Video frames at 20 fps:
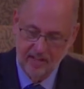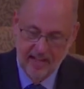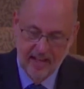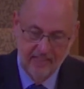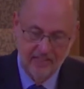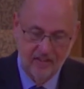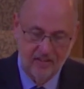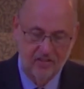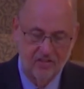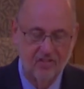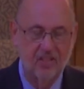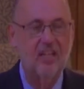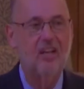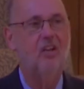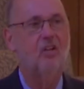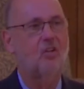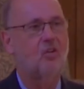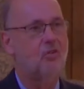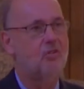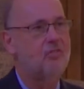the
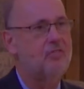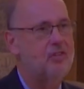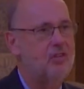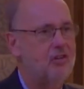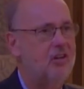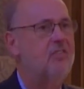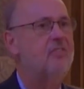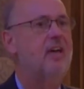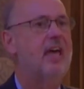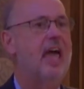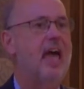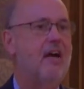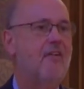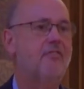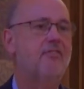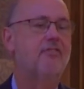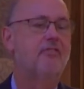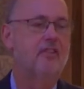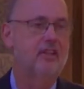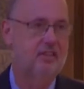cynical view of
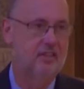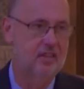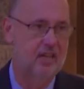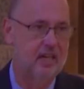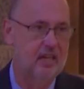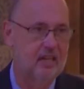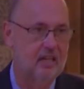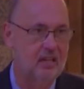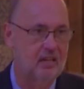everything.